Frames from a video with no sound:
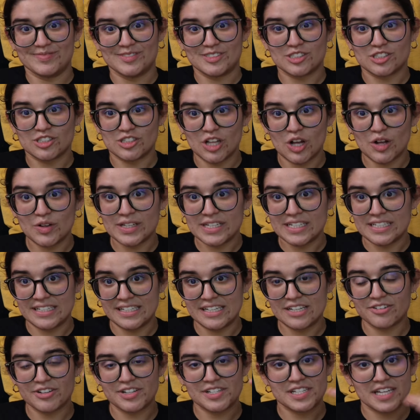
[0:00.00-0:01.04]
slowly
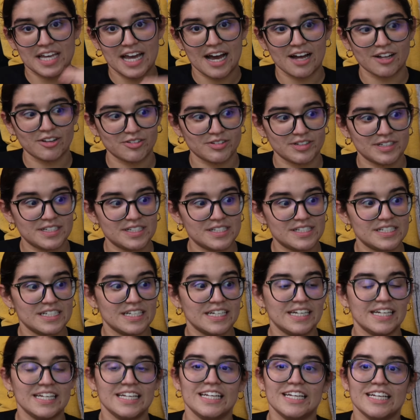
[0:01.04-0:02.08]
decrease calories,
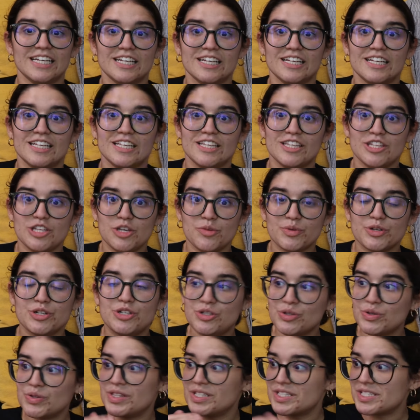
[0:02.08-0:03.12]
you would
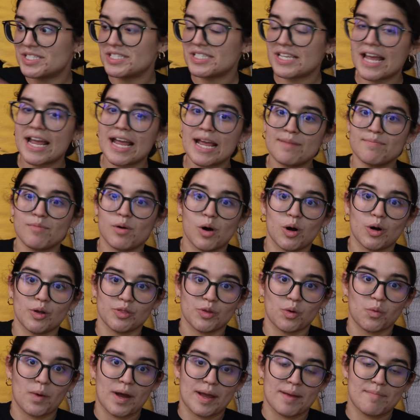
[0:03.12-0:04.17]
do the same on
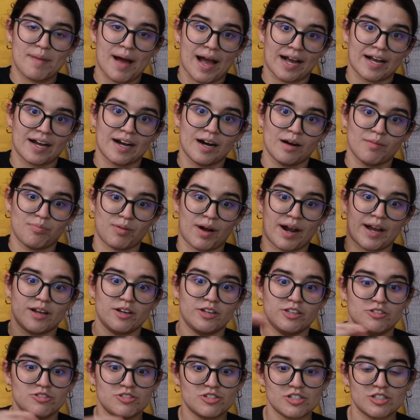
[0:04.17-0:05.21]
the way back up,
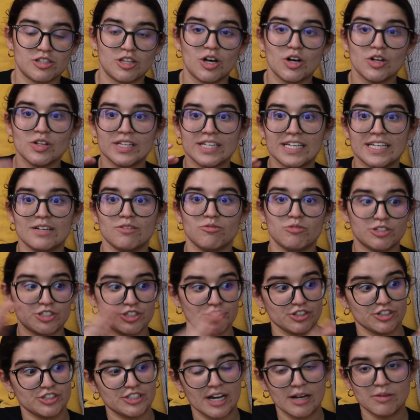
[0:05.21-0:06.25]
right? You slowly,
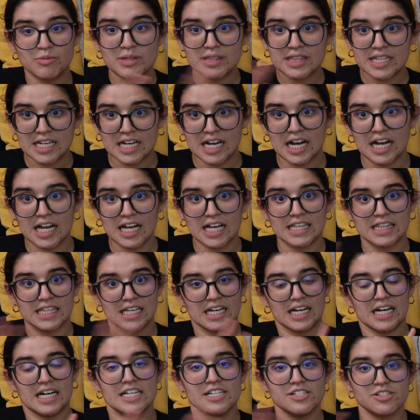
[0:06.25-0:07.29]
once you're done with the cut
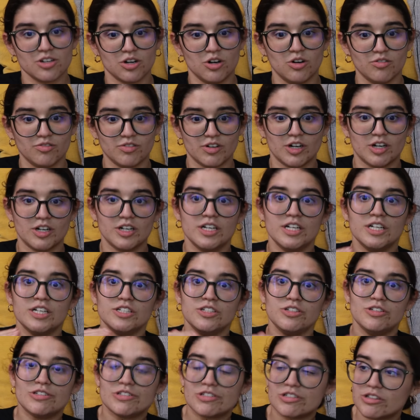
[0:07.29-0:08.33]
is over,
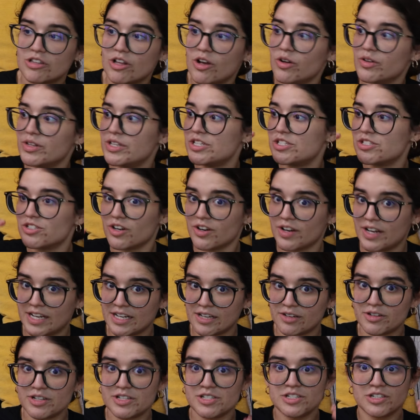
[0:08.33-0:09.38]
you slowly start
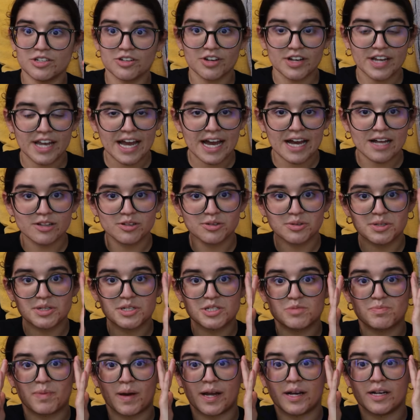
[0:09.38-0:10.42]
increasing your
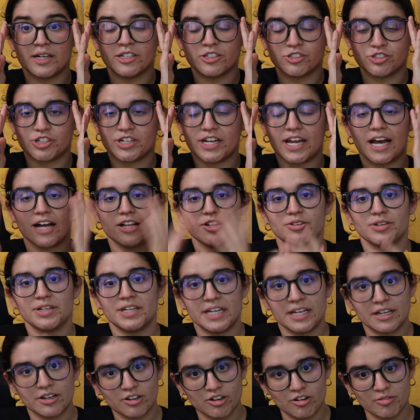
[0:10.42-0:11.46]
calories by 100 calorie
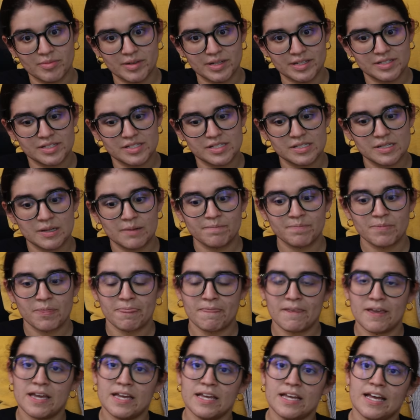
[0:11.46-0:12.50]
increments
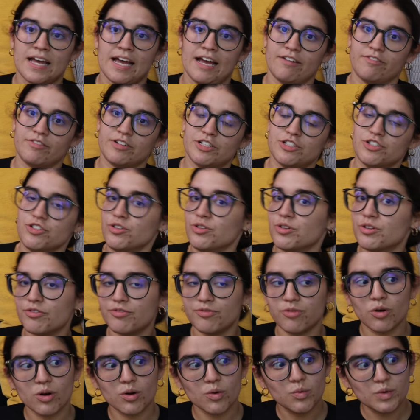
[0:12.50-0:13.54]
every 2 to
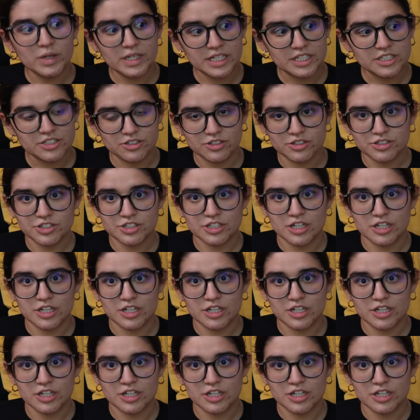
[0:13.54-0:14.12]
4 weeks or